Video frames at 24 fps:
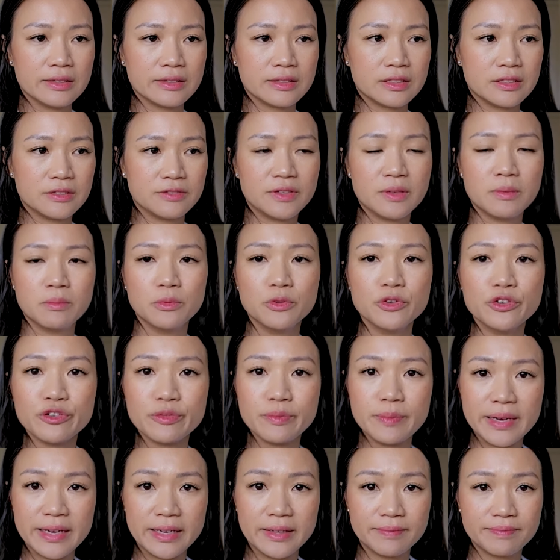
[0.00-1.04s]
different
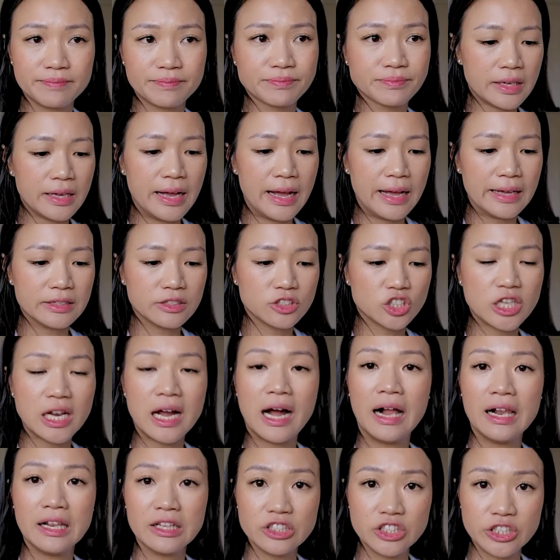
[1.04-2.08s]
movement and
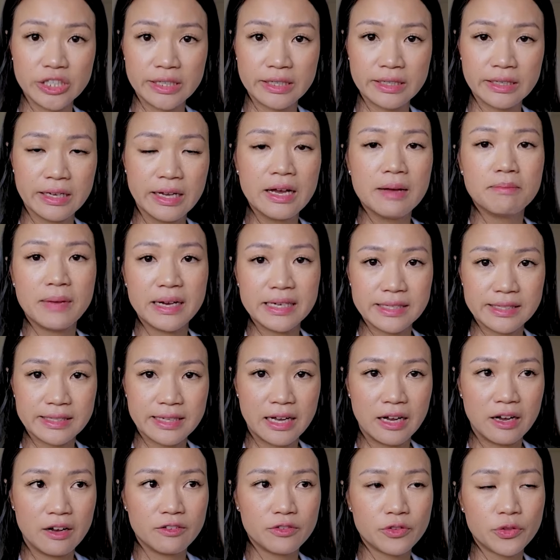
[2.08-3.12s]
challenging
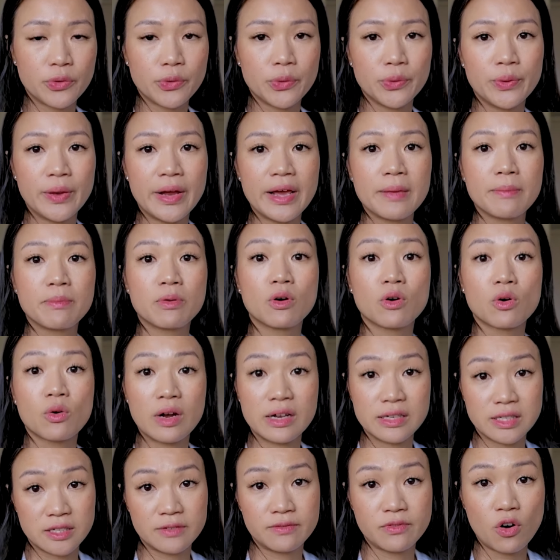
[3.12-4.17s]
myself through a
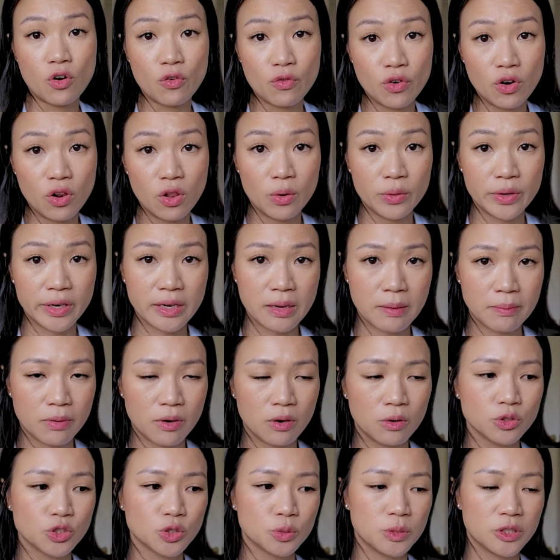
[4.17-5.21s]
progressive overloading
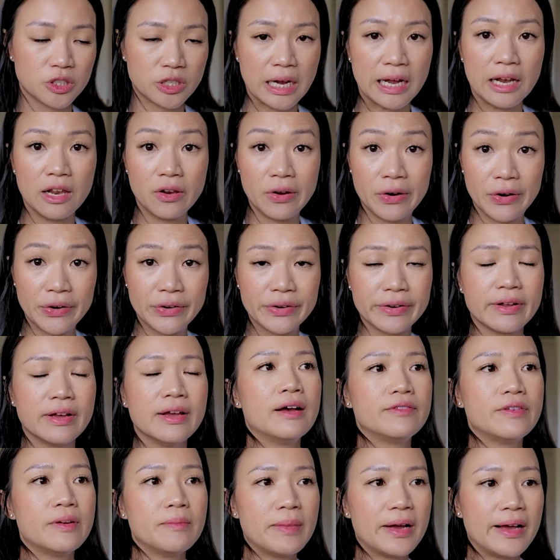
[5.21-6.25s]
approach, which I learned
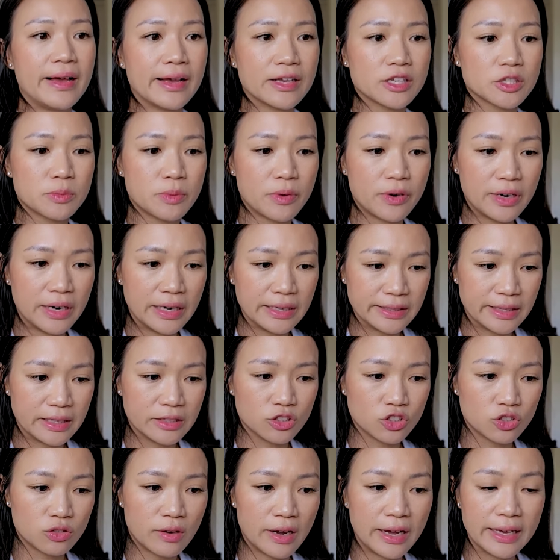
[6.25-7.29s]
from my expert, and
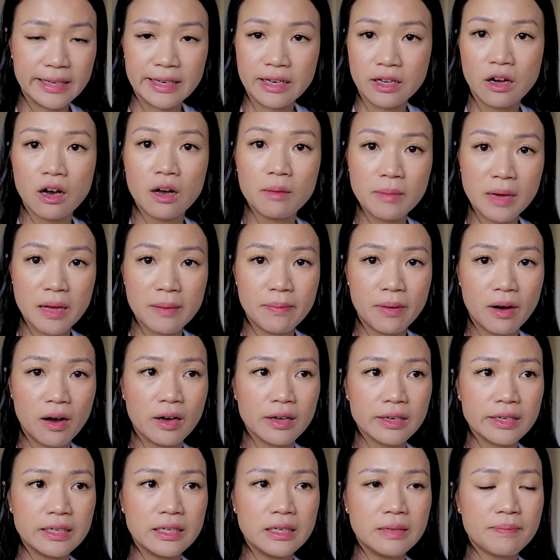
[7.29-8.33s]
then trying it on my
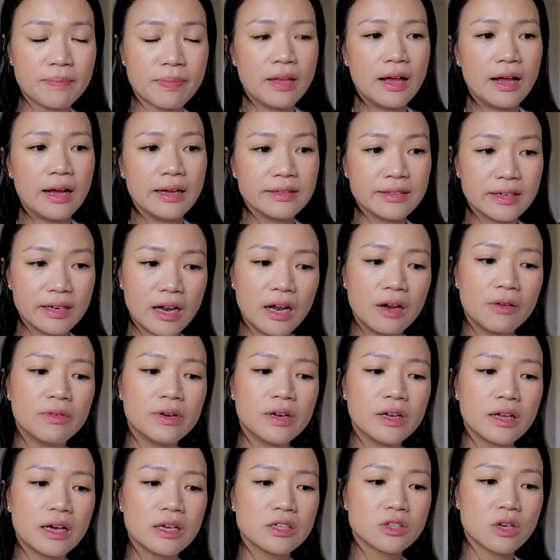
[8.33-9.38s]
body. And then I
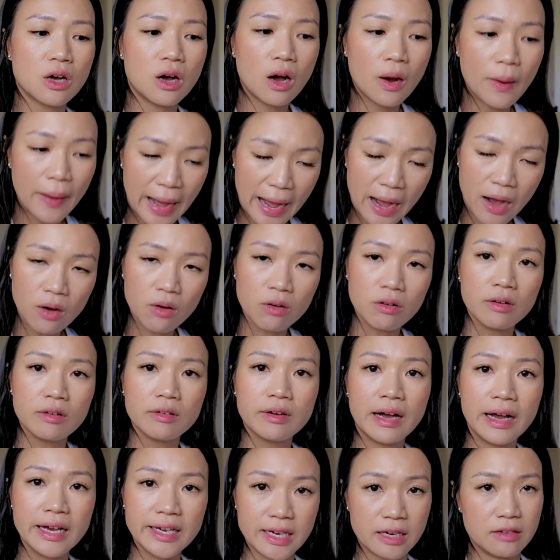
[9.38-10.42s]
realized, wow,
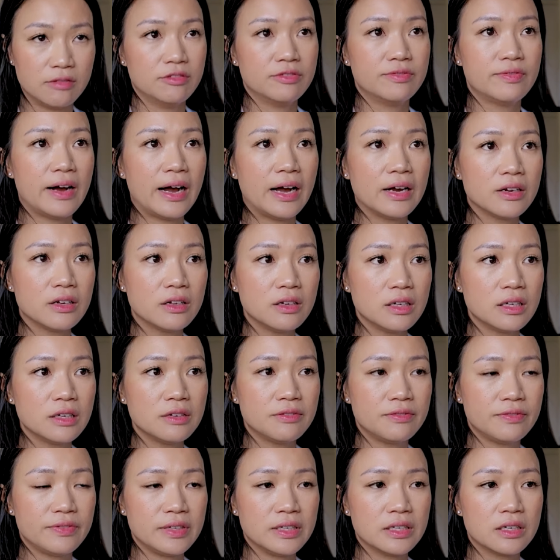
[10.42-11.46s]
I can finally
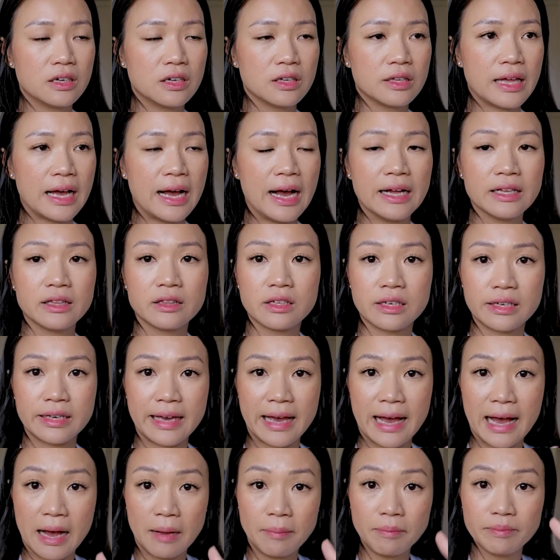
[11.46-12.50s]
feel that the
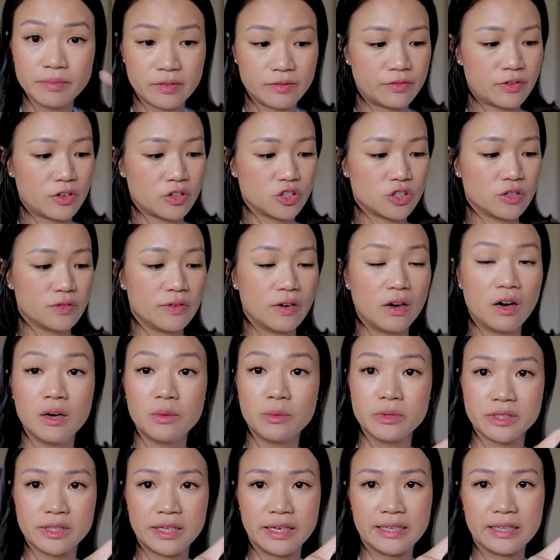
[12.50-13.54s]
gap. First of all, it
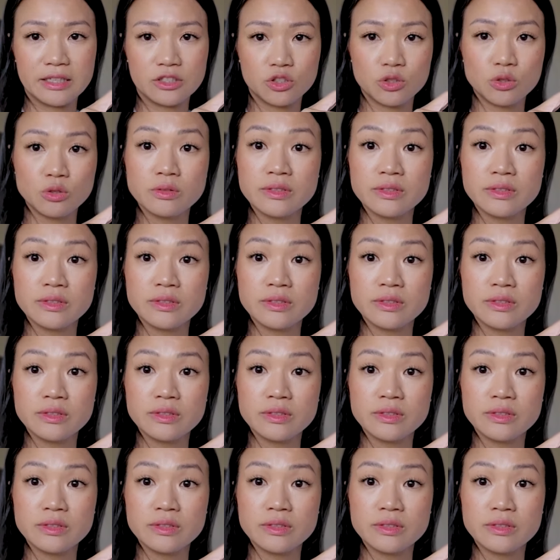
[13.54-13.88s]
was like a